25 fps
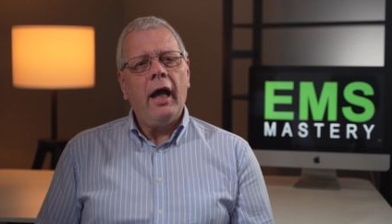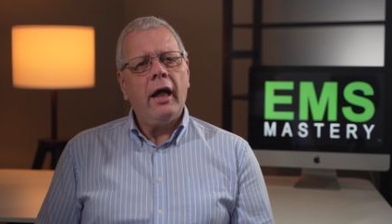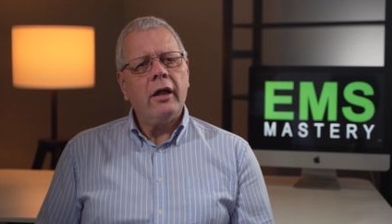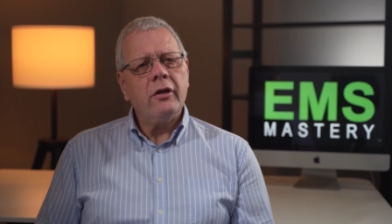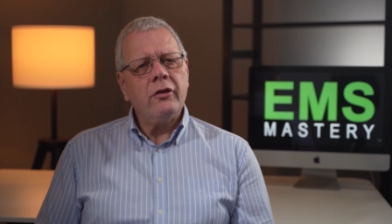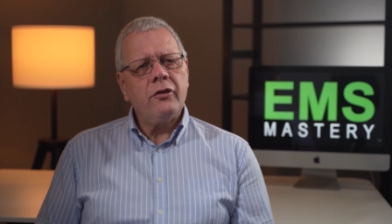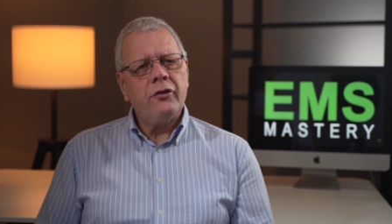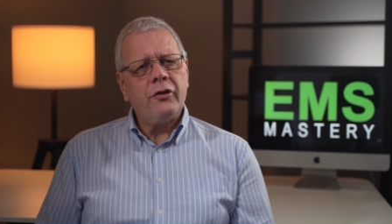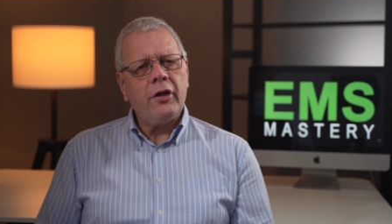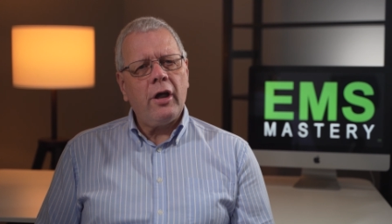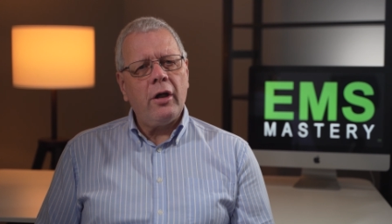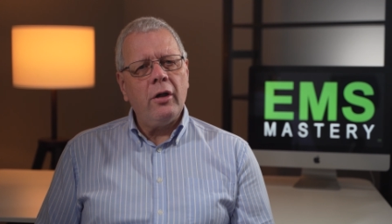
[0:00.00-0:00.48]

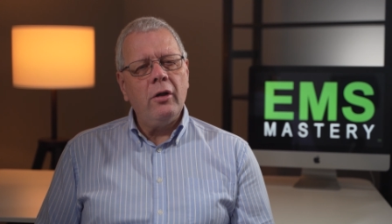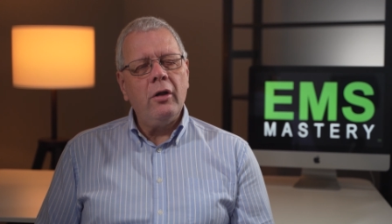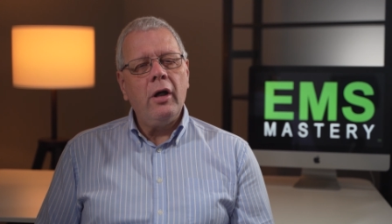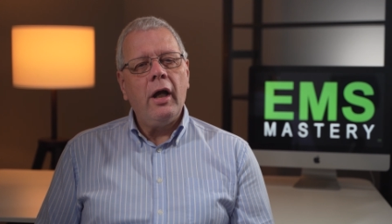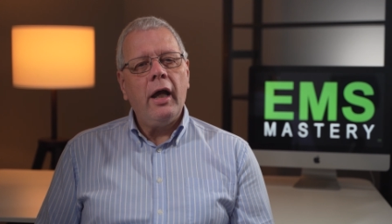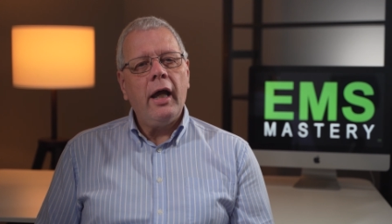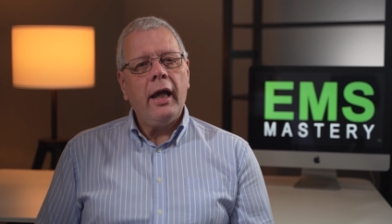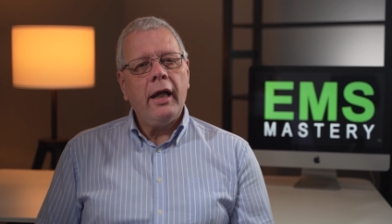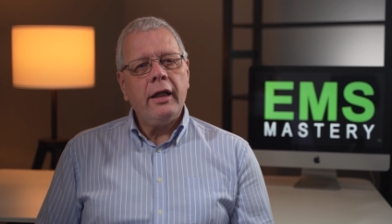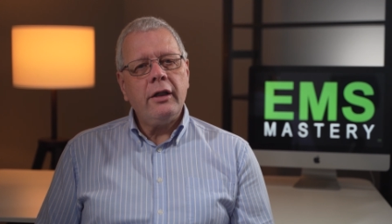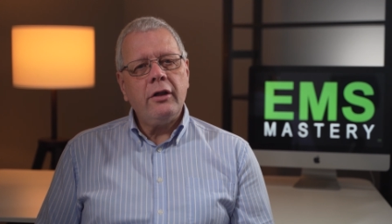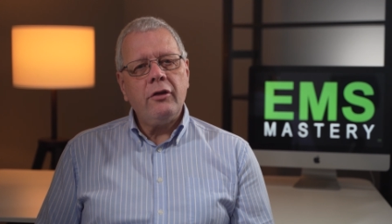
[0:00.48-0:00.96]
and so
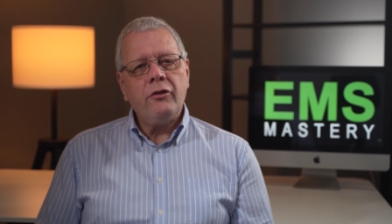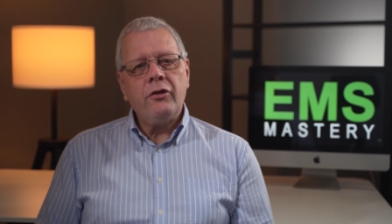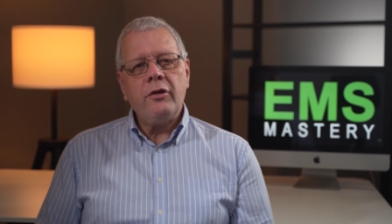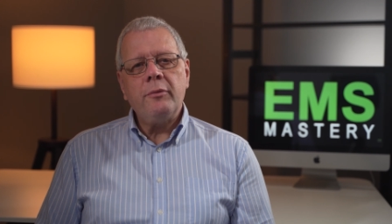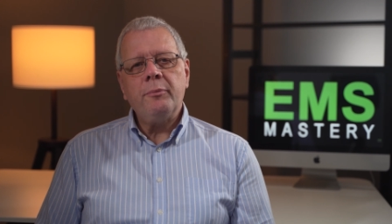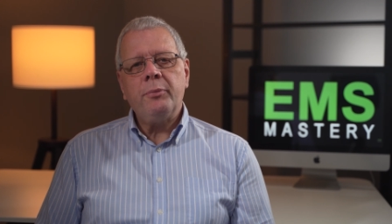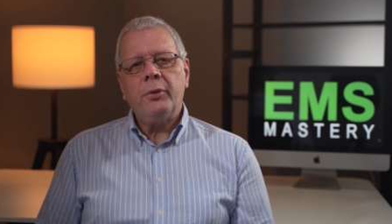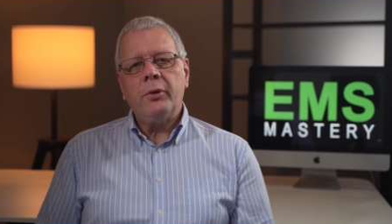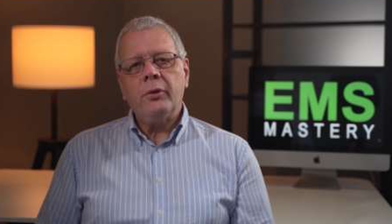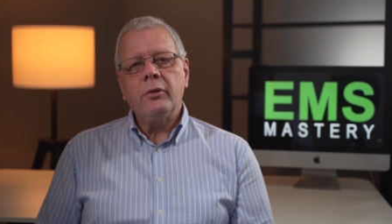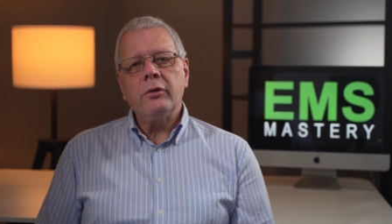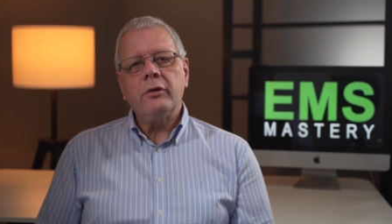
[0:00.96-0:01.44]
it is
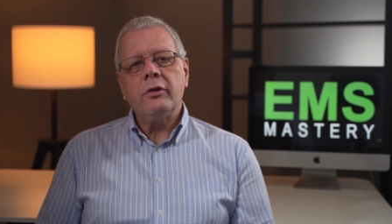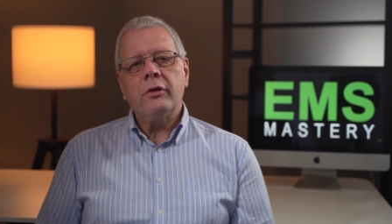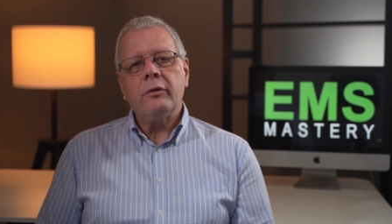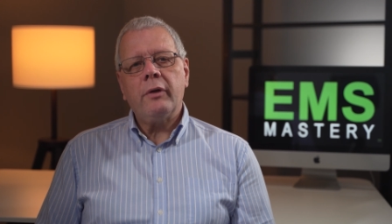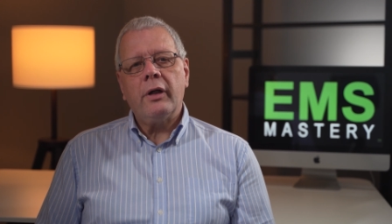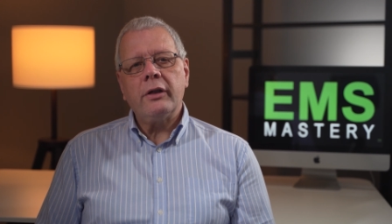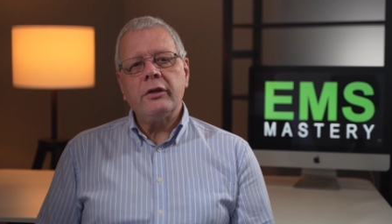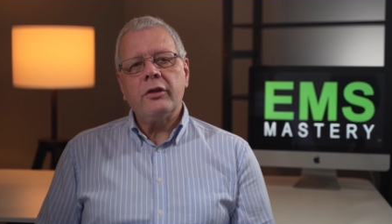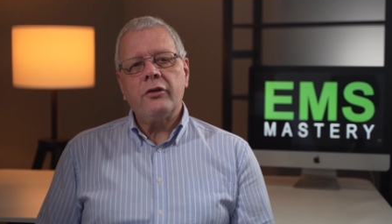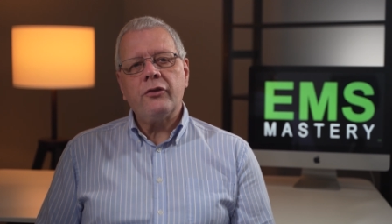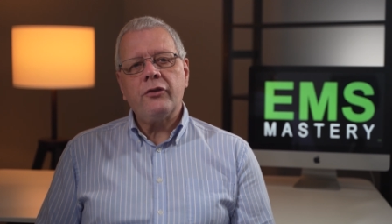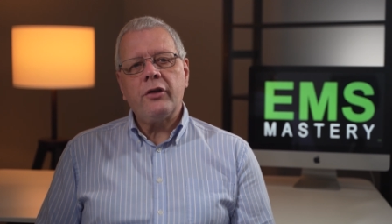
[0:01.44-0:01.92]
important to
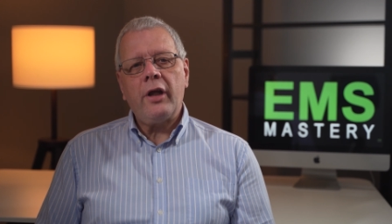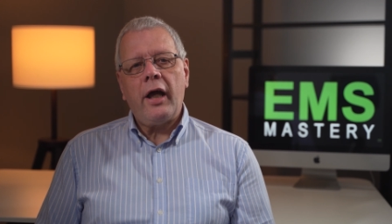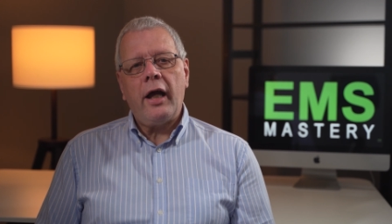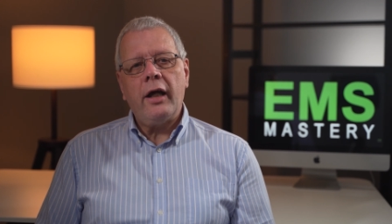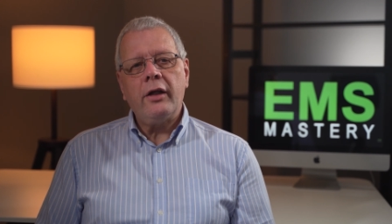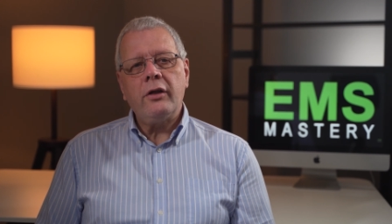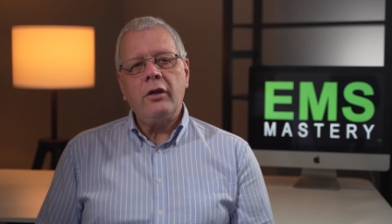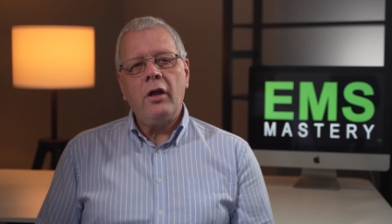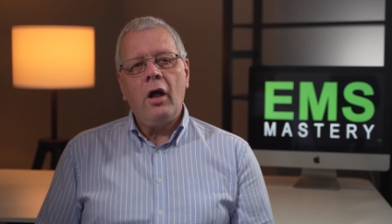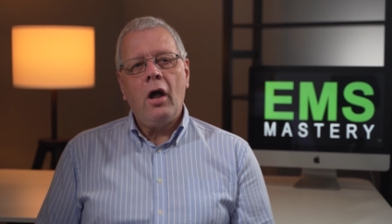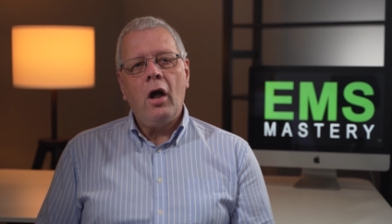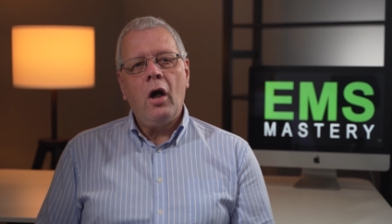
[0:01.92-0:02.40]

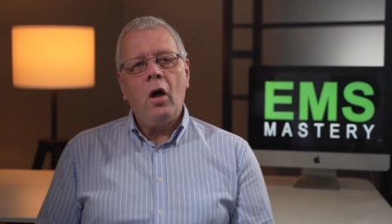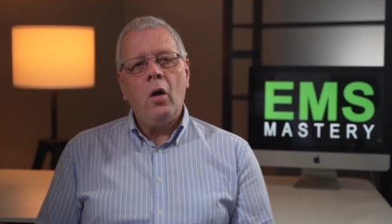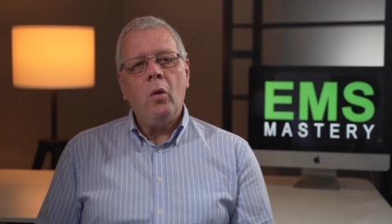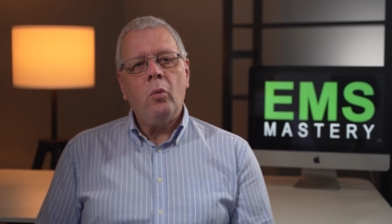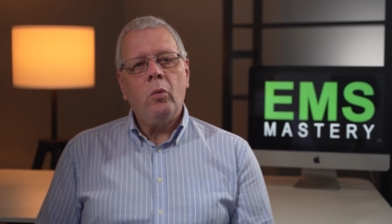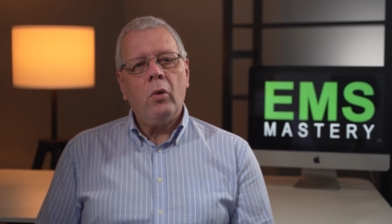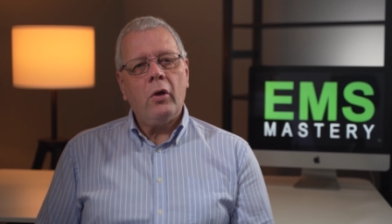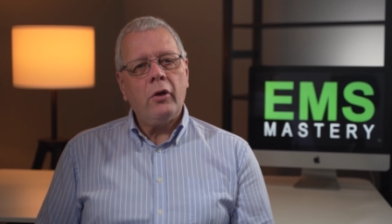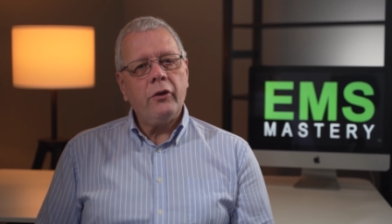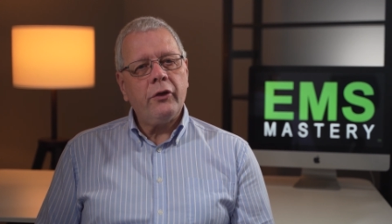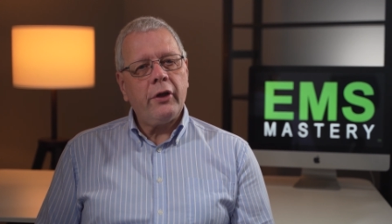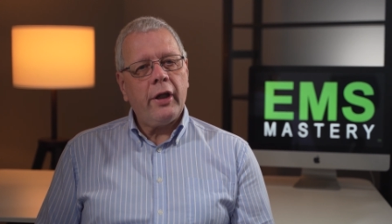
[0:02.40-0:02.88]
understand
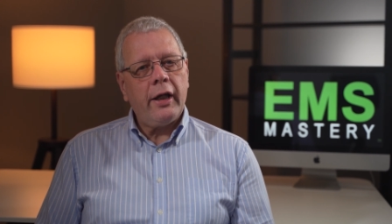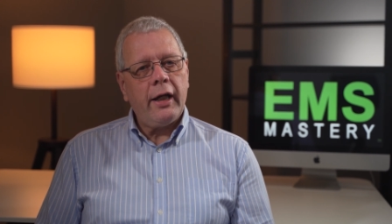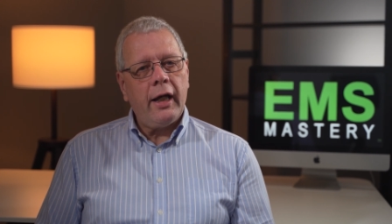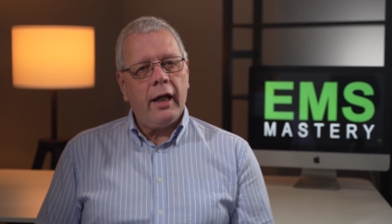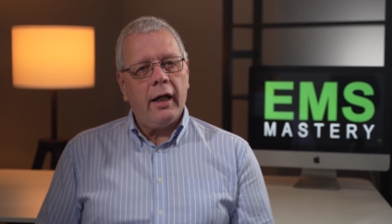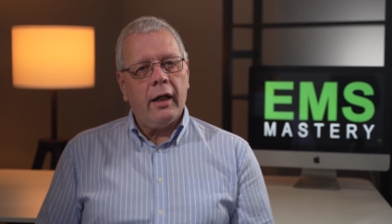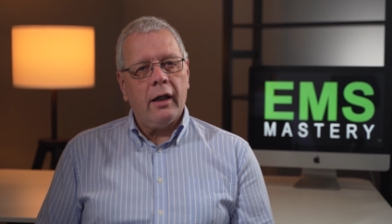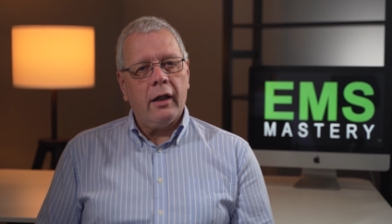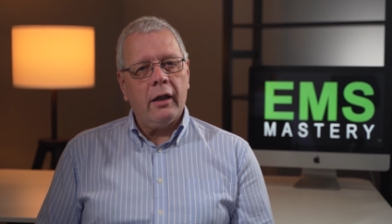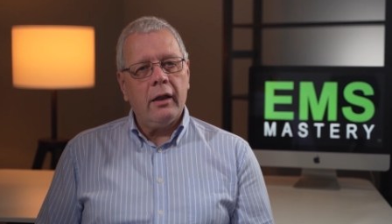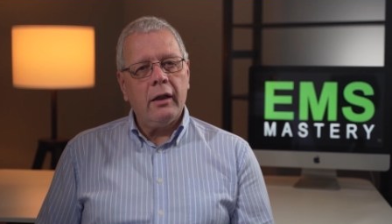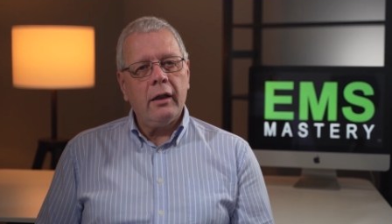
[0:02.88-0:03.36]
what they
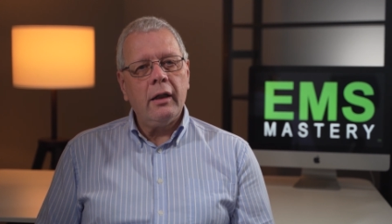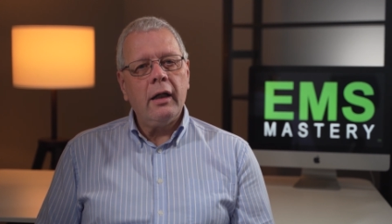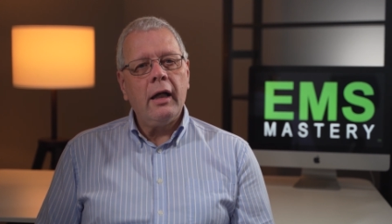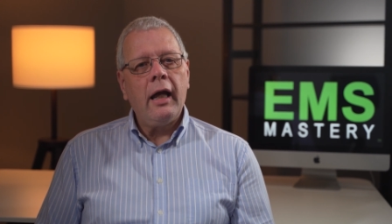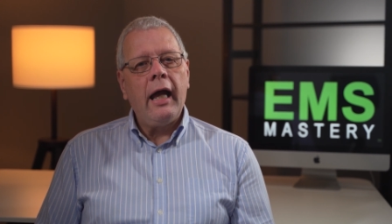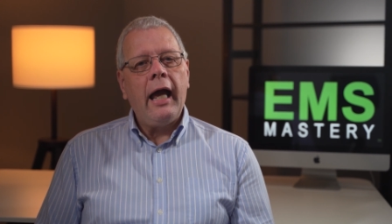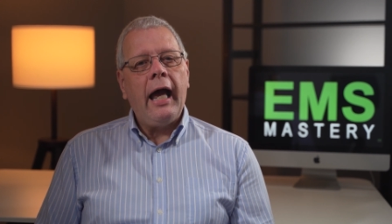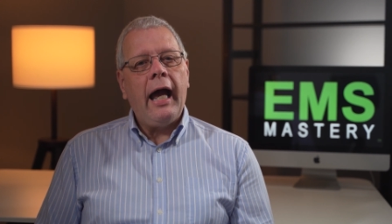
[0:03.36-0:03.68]
are